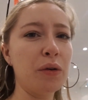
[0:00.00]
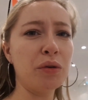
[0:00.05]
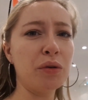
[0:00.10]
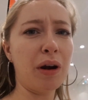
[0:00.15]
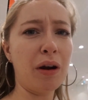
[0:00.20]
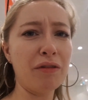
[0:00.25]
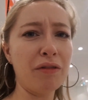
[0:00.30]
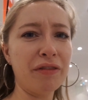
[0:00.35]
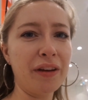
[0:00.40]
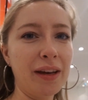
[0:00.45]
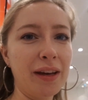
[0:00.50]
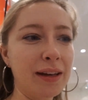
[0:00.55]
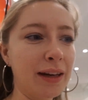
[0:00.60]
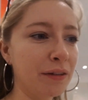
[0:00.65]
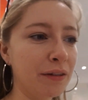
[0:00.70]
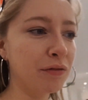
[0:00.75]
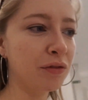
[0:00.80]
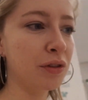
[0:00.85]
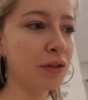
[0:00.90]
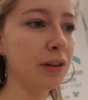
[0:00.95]
Outfit, and I
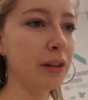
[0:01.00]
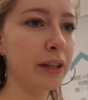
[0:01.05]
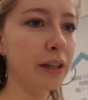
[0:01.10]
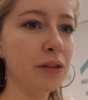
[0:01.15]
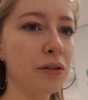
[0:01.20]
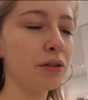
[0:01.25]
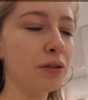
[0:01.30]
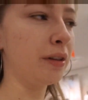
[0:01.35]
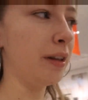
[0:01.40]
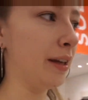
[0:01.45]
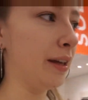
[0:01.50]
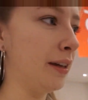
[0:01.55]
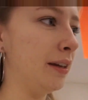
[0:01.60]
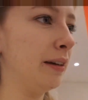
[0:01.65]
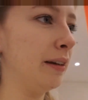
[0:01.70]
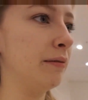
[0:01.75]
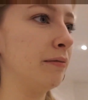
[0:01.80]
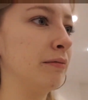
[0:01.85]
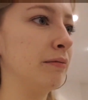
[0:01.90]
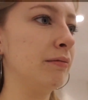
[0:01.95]
literally
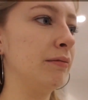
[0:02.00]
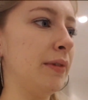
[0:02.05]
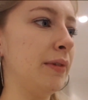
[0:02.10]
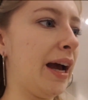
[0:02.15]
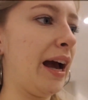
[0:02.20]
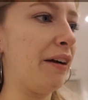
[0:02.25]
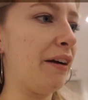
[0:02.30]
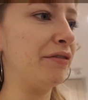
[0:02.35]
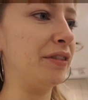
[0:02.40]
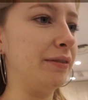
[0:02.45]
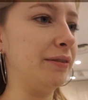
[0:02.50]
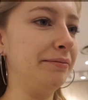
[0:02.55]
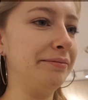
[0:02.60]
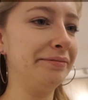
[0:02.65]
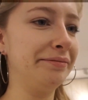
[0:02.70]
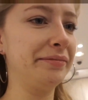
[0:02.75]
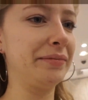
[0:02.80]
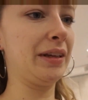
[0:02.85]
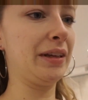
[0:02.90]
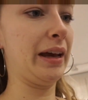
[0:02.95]
haven't.
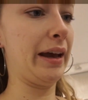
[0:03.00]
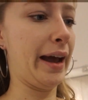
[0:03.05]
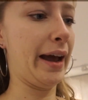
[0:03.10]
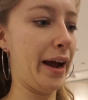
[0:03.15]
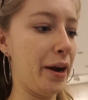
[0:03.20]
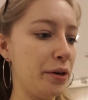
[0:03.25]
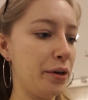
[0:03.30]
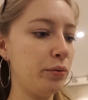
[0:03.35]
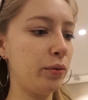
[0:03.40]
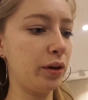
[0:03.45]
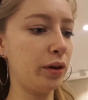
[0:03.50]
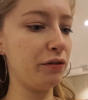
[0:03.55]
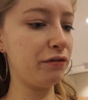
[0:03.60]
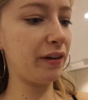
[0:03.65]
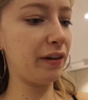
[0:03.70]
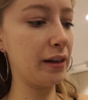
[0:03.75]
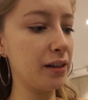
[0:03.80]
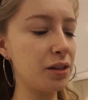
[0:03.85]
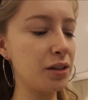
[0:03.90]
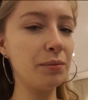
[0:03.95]
I want to
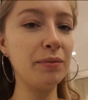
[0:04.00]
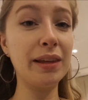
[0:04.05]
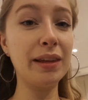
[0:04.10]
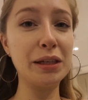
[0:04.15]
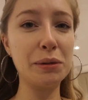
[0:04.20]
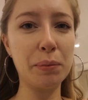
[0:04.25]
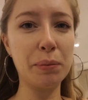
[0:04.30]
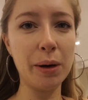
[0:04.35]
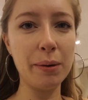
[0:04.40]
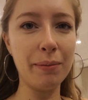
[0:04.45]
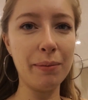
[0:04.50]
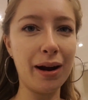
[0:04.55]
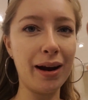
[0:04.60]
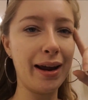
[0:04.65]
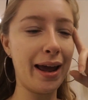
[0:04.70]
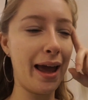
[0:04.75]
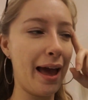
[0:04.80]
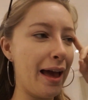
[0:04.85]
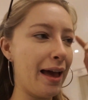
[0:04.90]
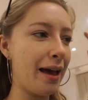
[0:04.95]
find something to put in my
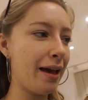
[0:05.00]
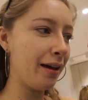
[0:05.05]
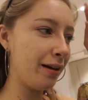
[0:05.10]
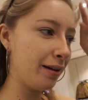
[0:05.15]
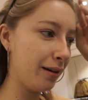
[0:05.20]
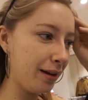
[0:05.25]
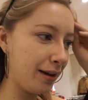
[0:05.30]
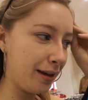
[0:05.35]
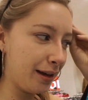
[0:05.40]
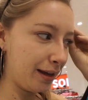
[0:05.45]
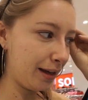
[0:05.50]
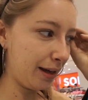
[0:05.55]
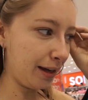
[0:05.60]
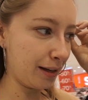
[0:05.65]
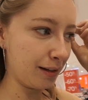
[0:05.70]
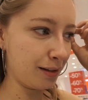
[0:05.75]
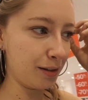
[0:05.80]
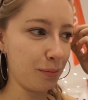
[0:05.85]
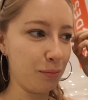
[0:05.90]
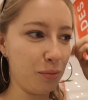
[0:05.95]
hair
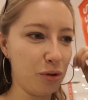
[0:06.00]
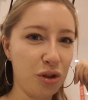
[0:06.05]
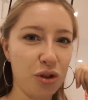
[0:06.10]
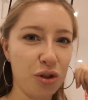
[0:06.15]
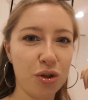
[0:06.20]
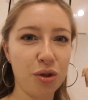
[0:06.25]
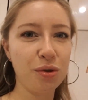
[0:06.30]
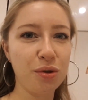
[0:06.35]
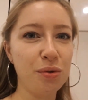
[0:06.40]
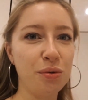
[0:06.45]
and some shoes.